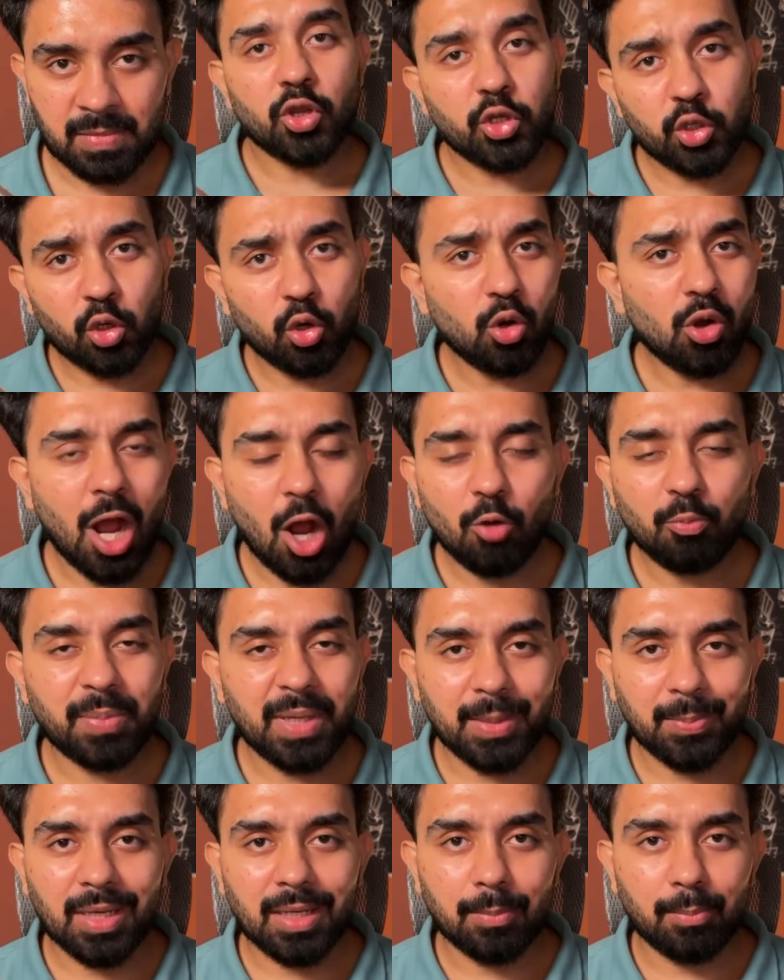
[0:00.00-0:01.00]
You know how
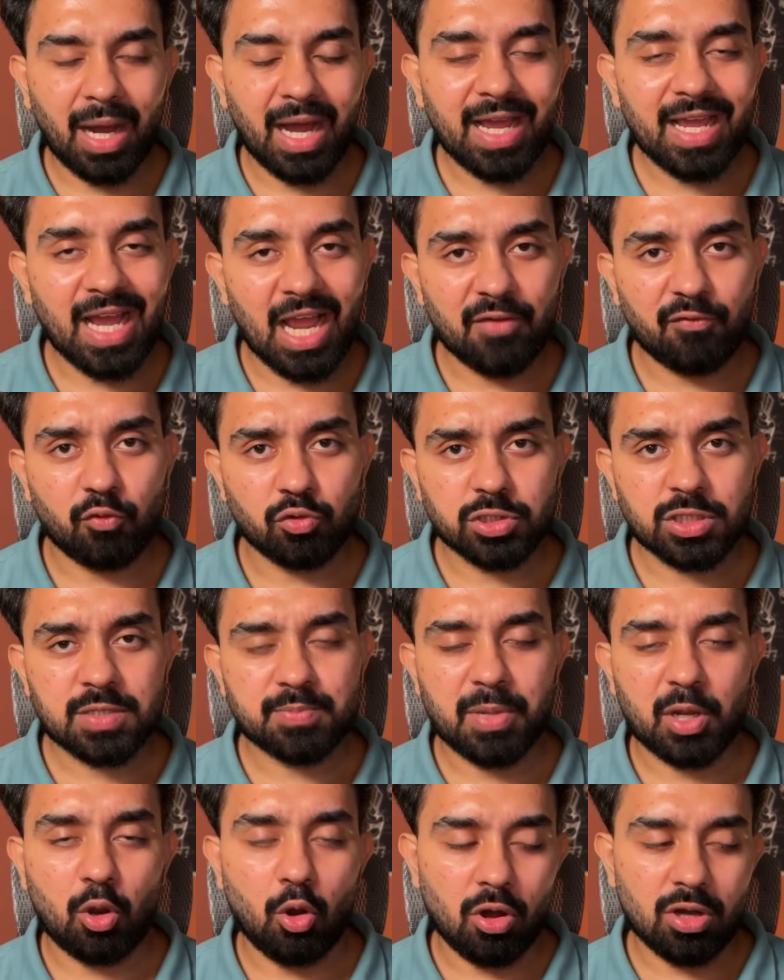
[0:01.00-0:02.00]
people buy
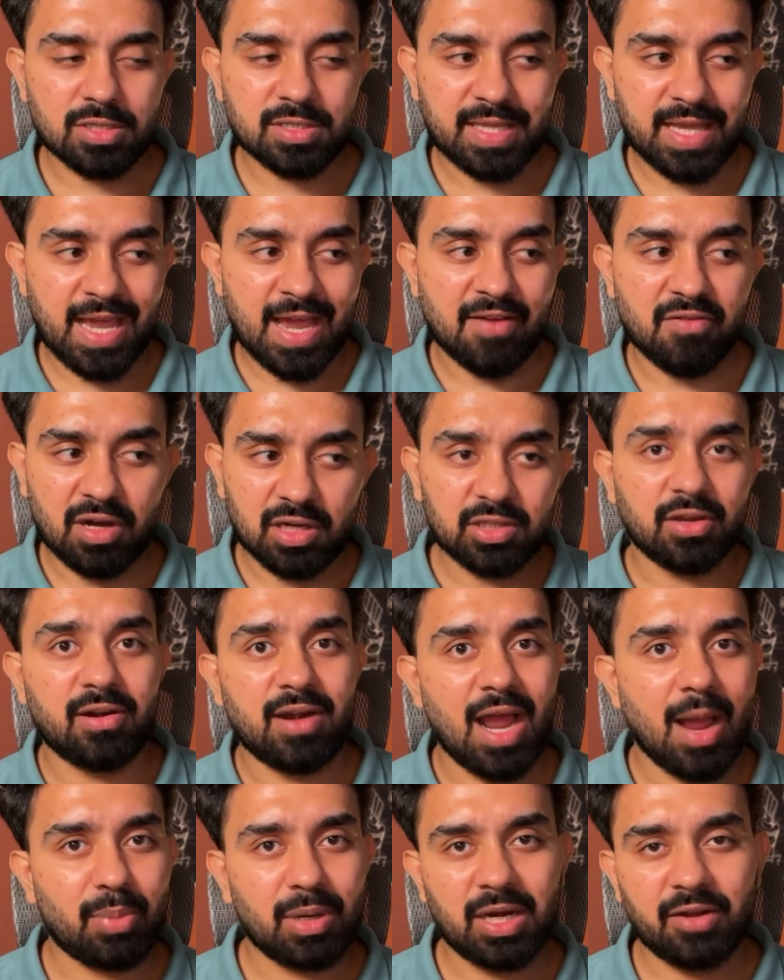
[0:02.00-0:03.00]
iPhones because they have
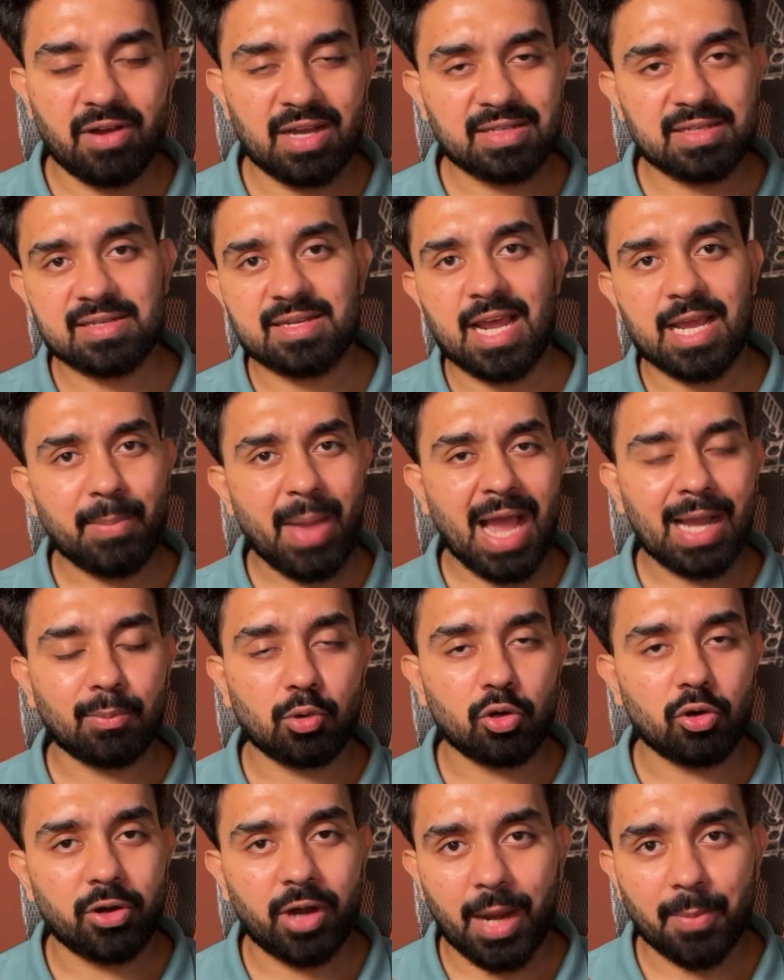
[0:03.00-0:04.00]
other Apple devices like
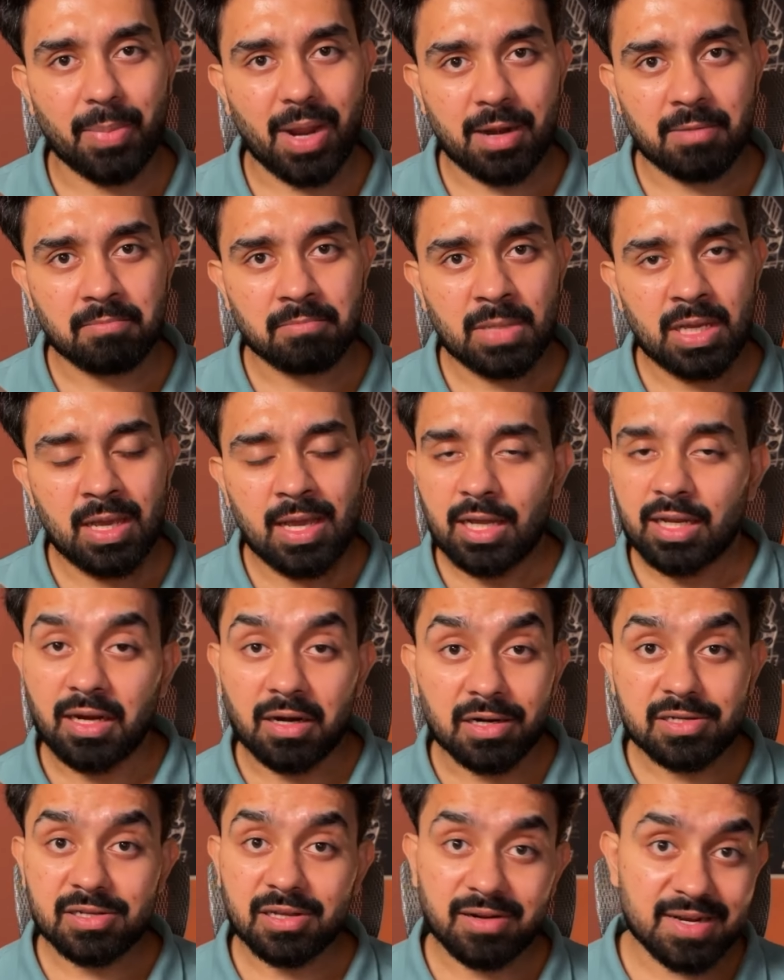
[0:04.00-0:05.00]
MacBook or iPad?
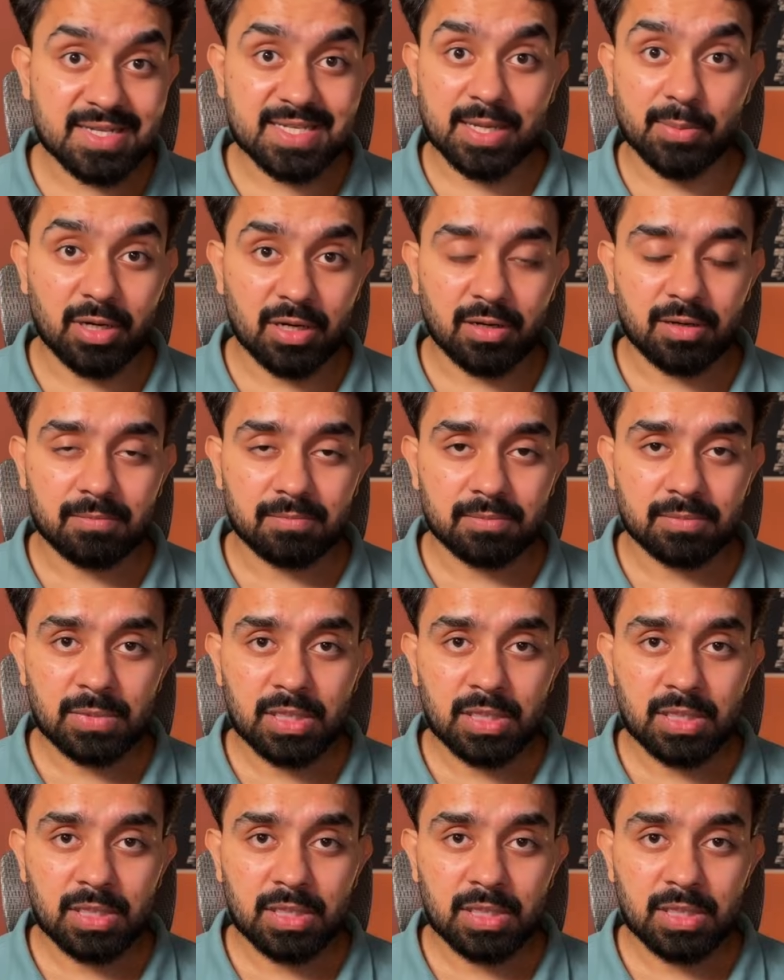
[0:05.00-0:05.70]
Cursor is similar.